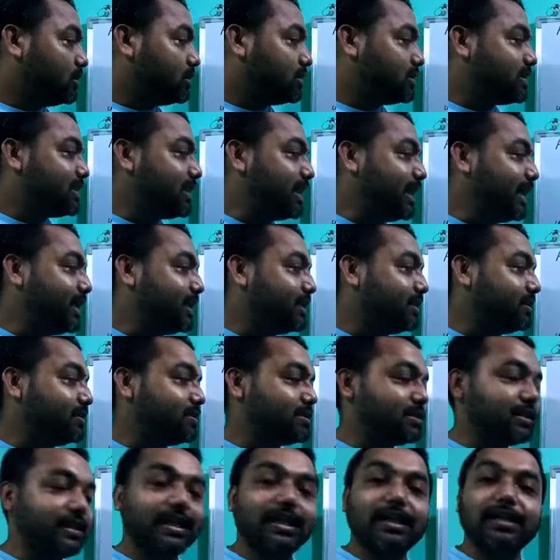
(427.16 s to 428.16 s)

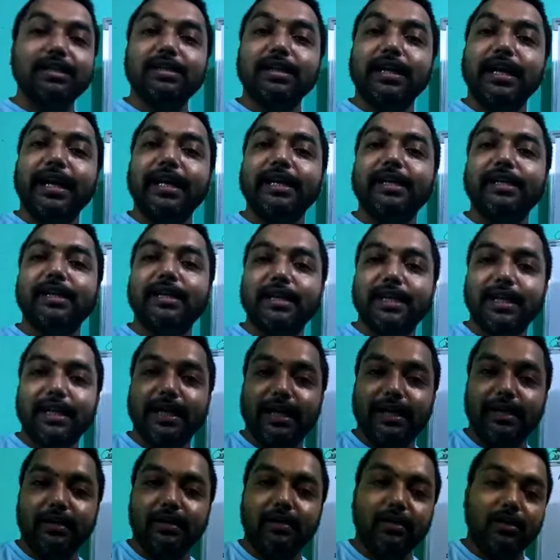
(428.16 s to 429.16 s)
Sand, silt and
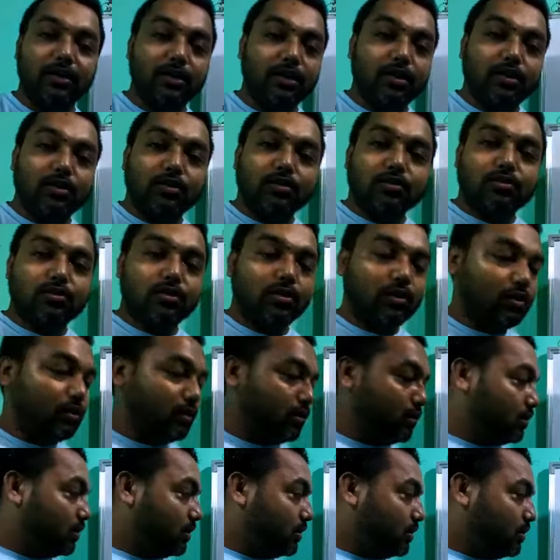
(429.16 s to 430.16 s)
clay.
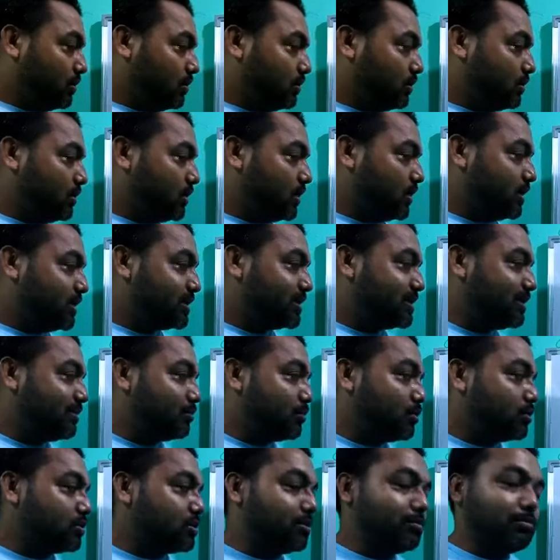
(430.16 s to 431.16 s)
So it is the
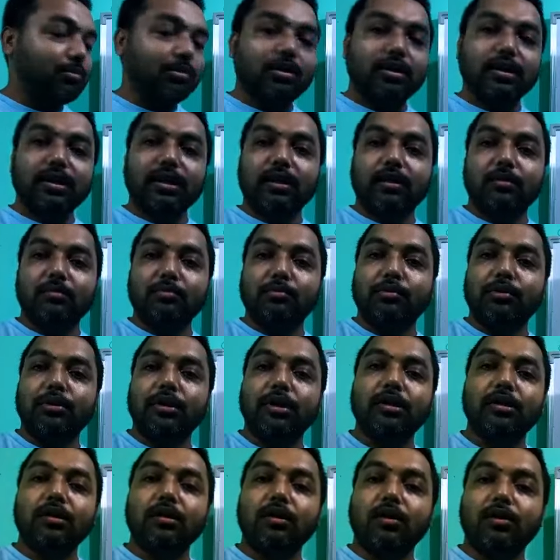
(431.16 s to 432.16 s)
most important
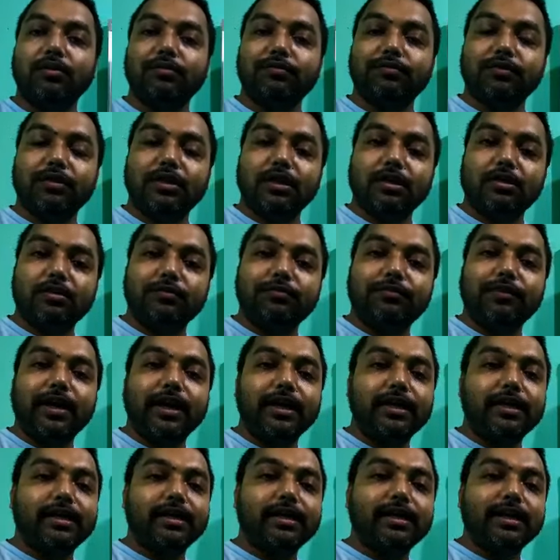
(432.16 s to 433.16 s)
component of that we
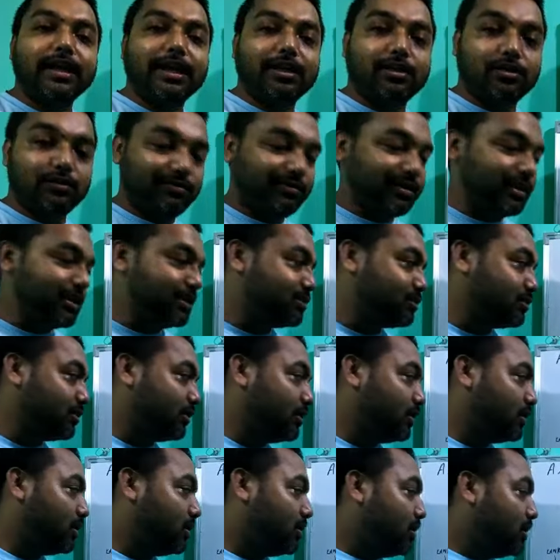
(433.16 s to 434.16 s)
find in alluvial
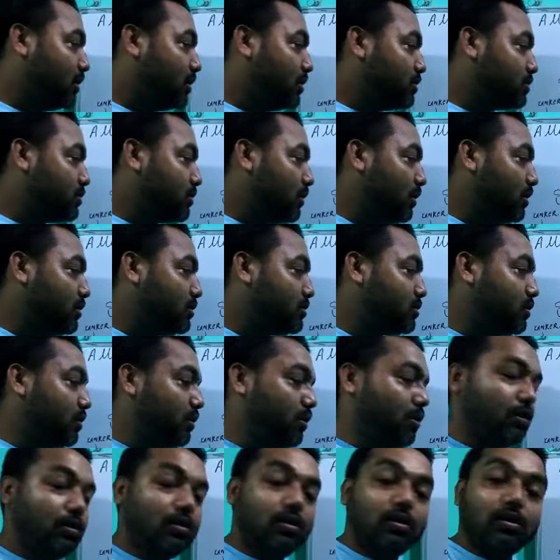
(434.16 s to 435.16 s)
soil. So
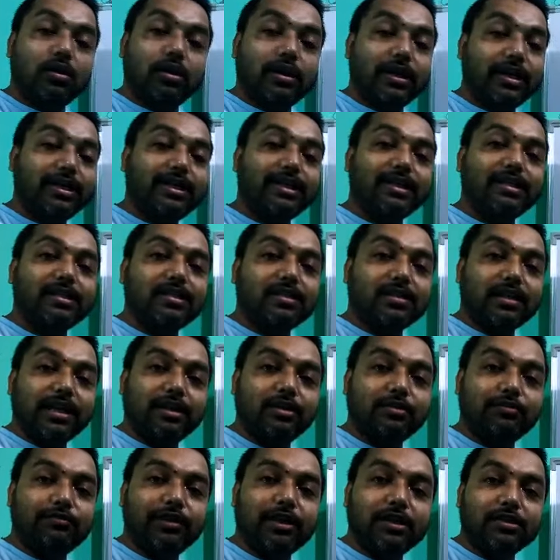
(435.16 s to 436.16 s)
also it is
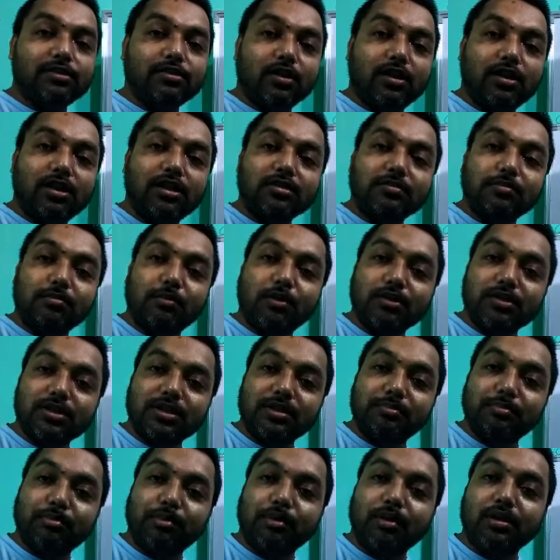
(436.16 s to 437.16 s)
alluvial soil is most
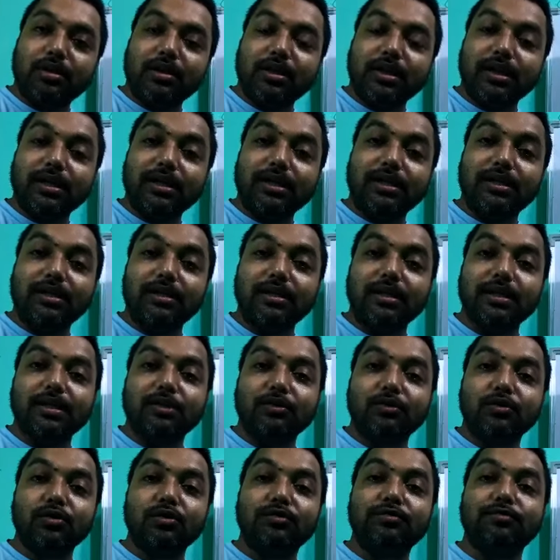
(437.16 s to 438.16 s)

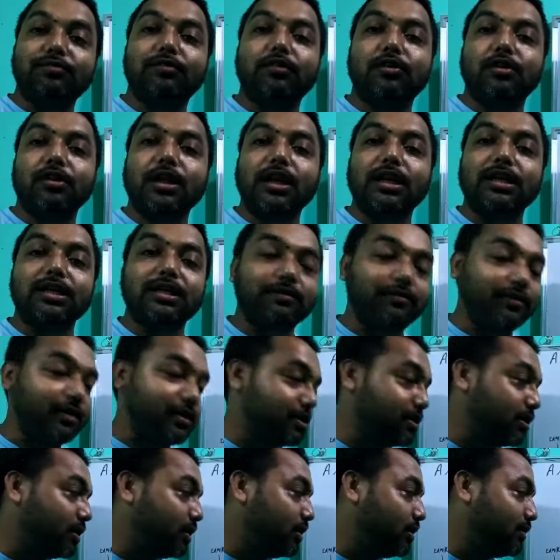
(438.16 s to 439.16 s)
importantly good for
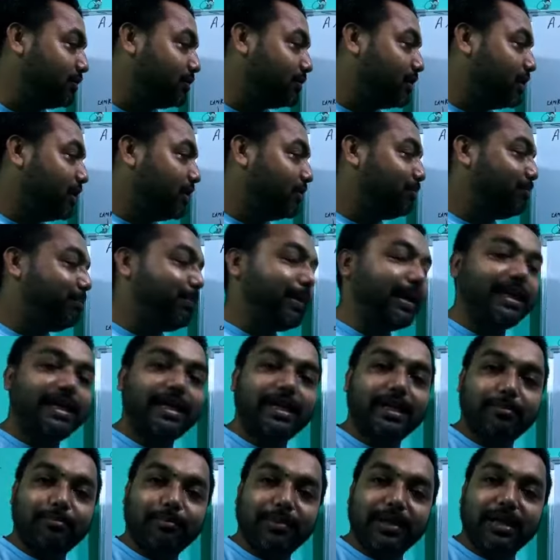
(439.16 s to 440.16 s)
cultivation of
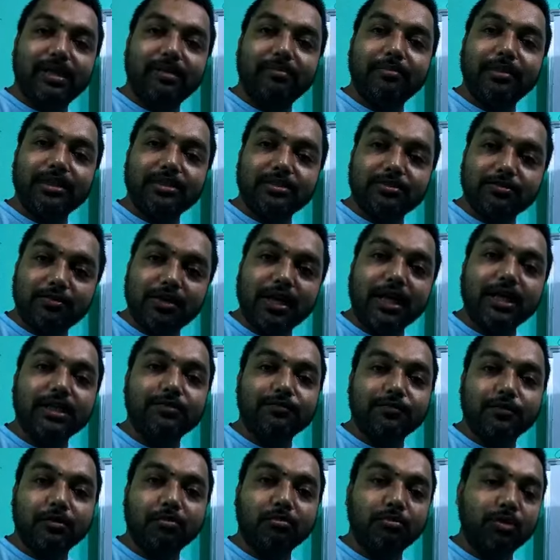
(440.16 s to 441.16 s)
paddy. Paddy means
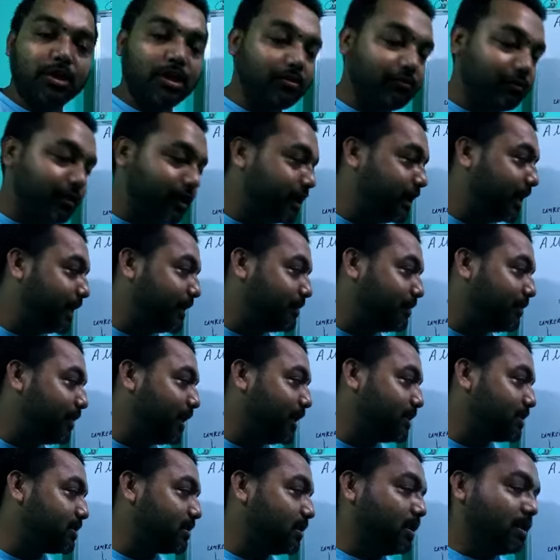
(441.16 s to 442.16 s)
rice, from where we get
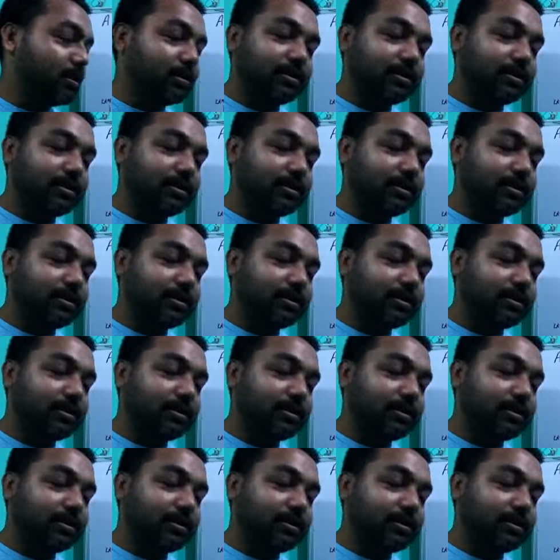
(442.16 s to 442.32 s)
rice.